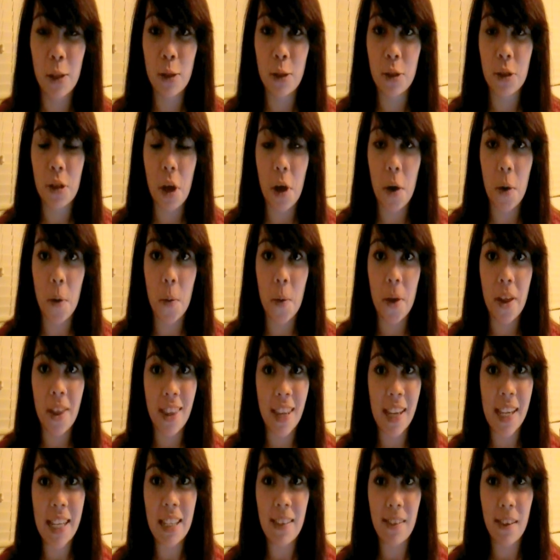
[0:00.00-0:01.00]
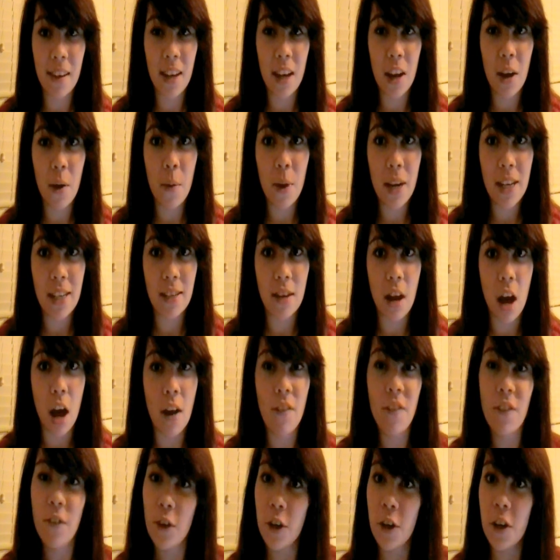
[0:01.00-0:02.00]
So this video is
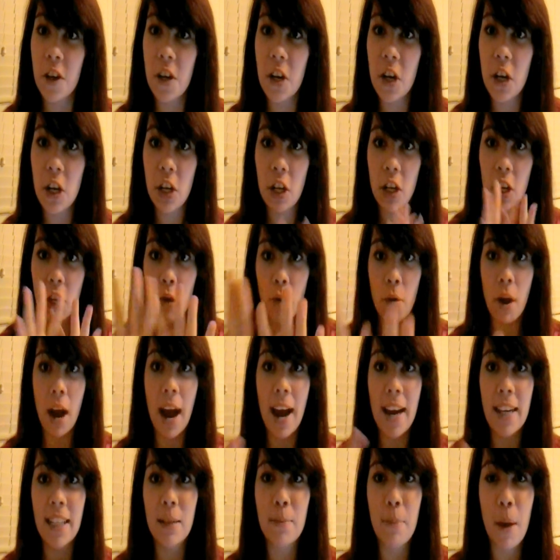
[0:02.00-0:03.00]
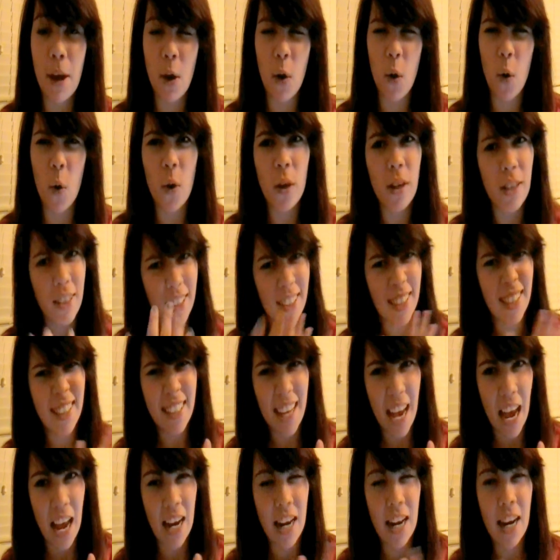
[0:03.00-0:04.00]
not for you guys, my whole
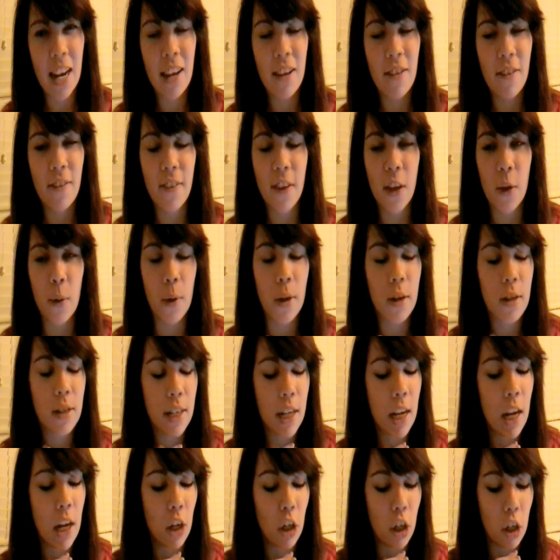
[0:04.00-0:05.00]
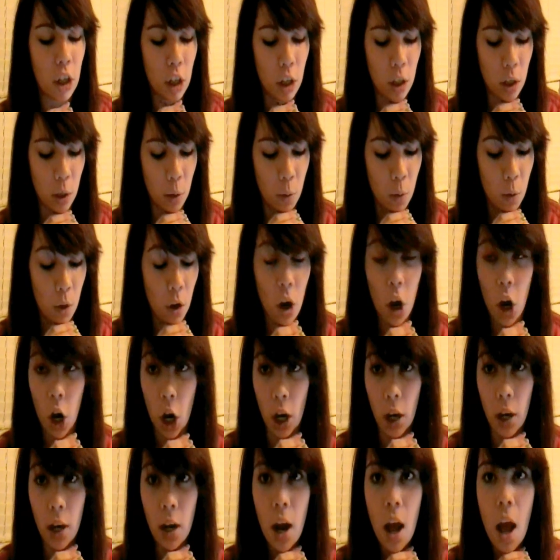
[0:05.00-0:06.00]
10 viewers that you
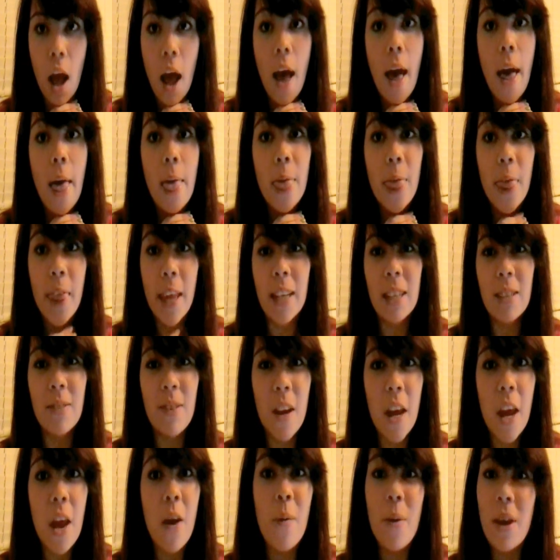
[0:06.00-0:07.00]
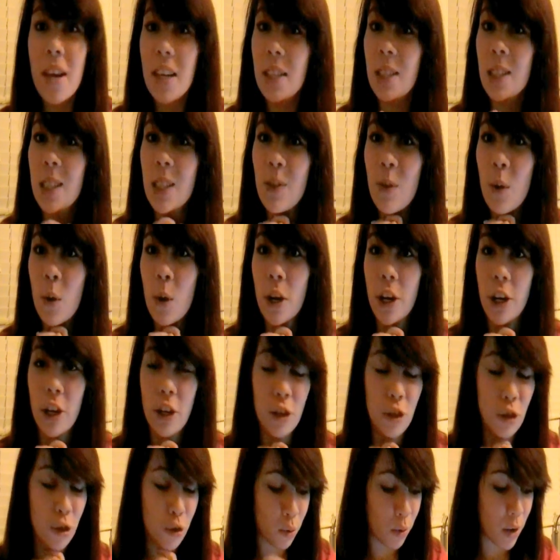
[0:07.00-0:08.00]
are. This video is for
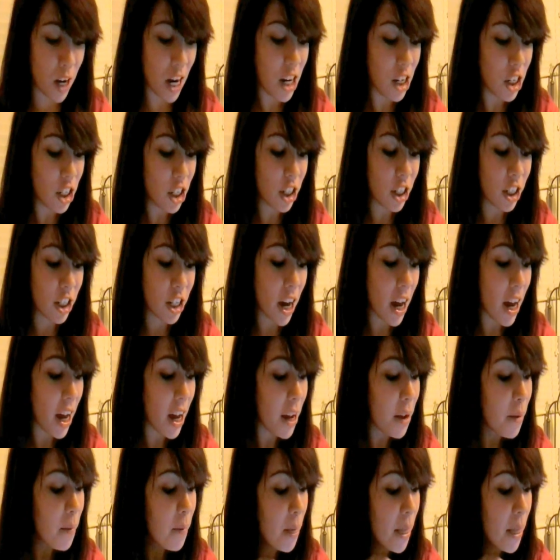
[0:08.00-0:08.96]
Trisha.